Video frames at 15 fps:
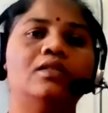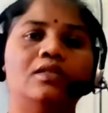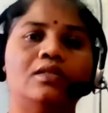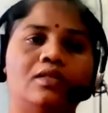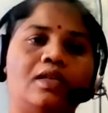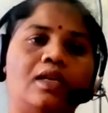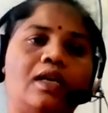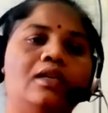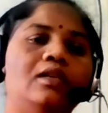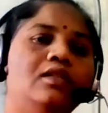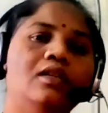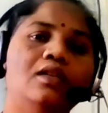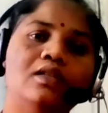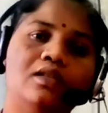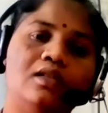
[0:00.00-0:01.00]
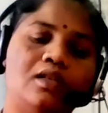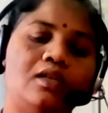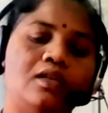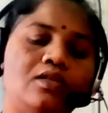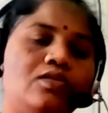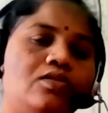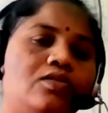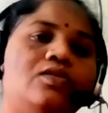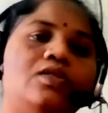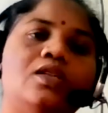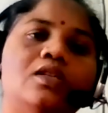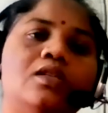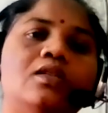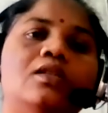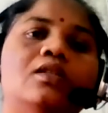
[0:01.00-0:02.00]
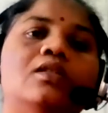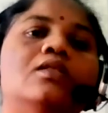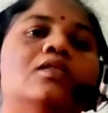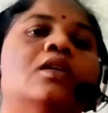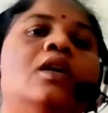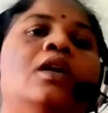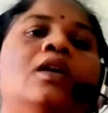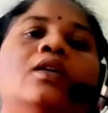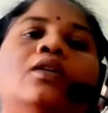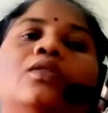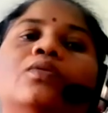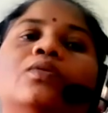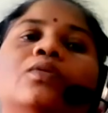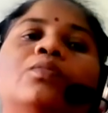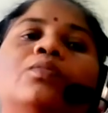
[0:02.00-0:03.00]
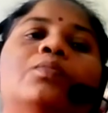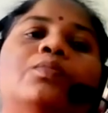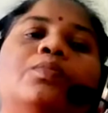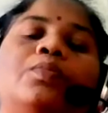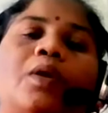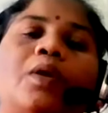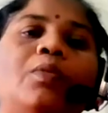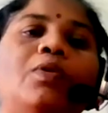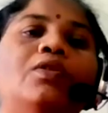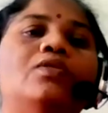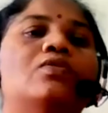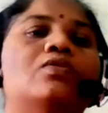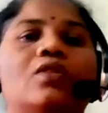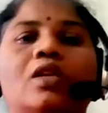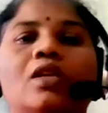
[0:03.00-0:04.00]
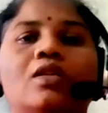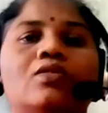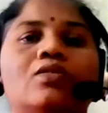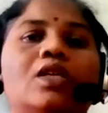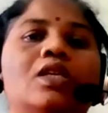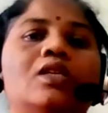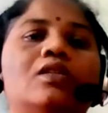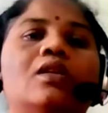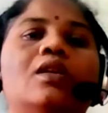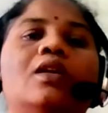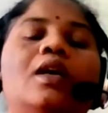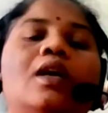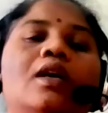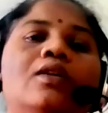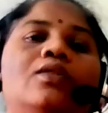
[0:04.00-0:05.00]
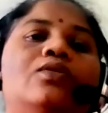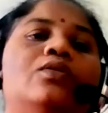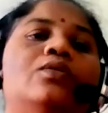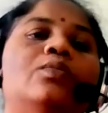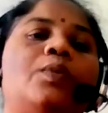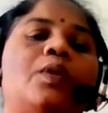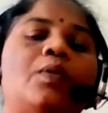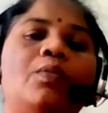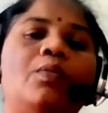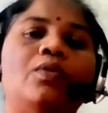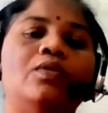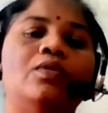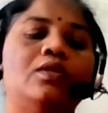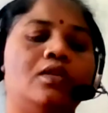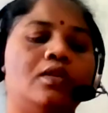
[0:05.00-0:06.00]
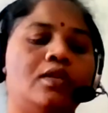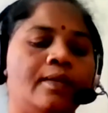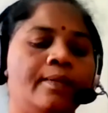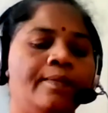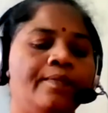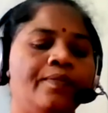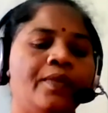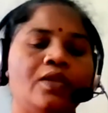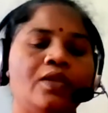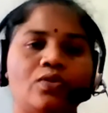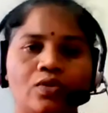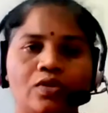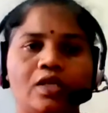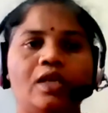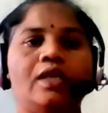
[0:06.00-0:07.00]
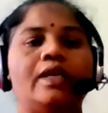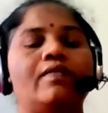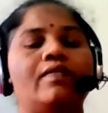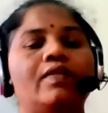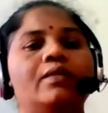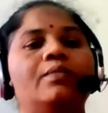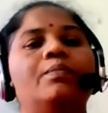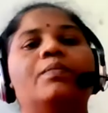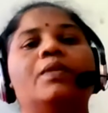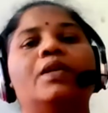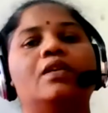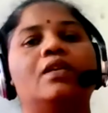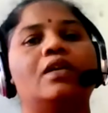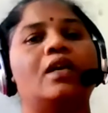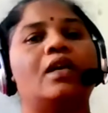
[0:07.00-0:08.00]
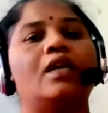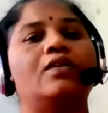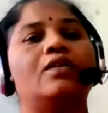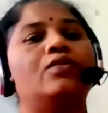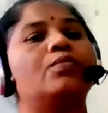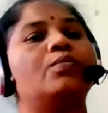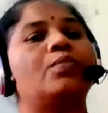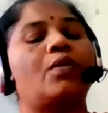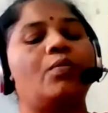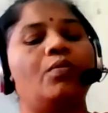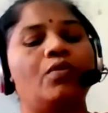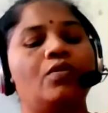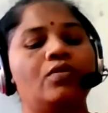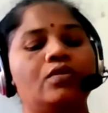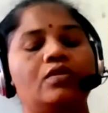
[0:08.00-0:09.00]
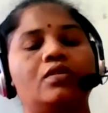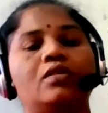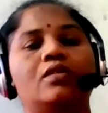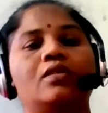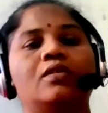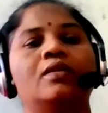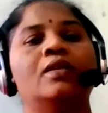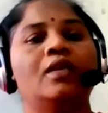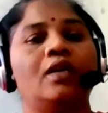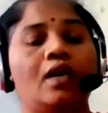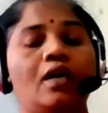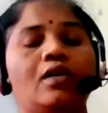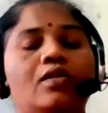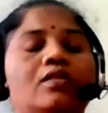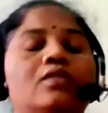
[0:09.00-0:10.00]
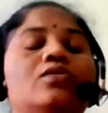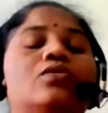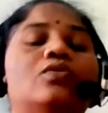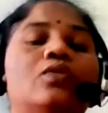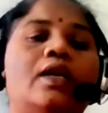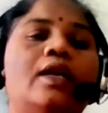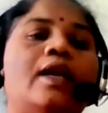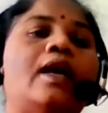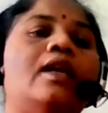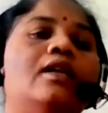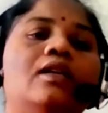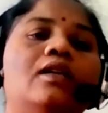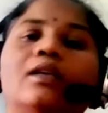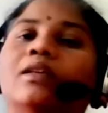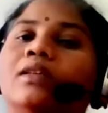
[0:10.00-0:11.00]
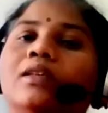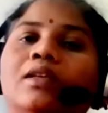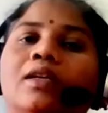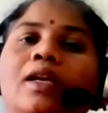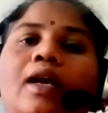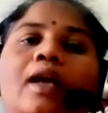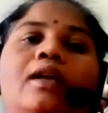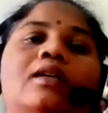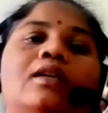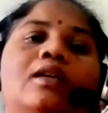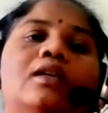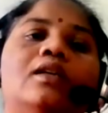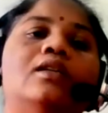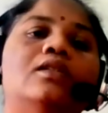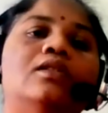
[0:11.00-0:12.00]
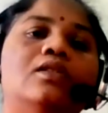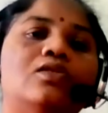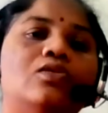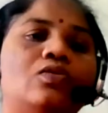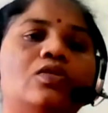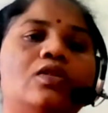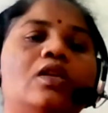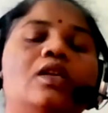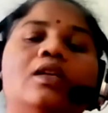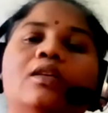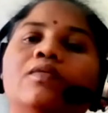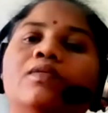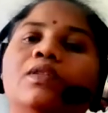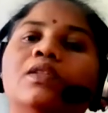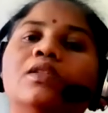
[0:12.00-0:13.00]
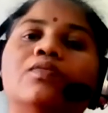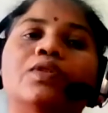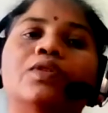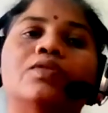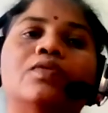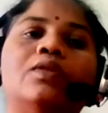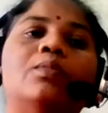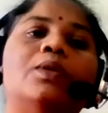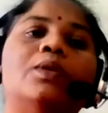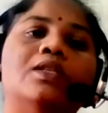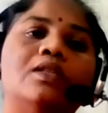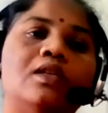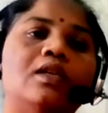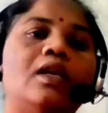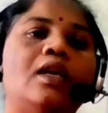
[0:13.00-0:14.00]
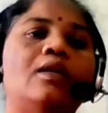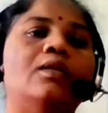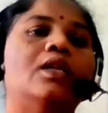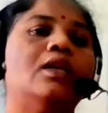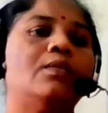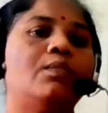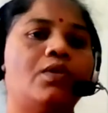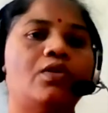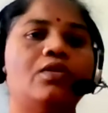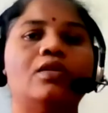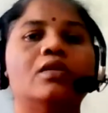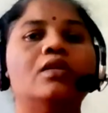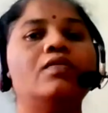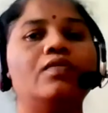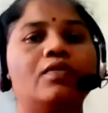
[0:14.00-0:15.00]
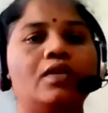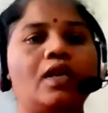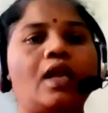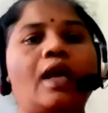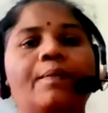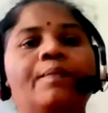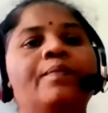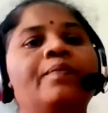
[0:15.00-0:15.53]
starting these institutions is to promote social education and to promote social development and to promote or to eradicate the social evils which were present at that point of time.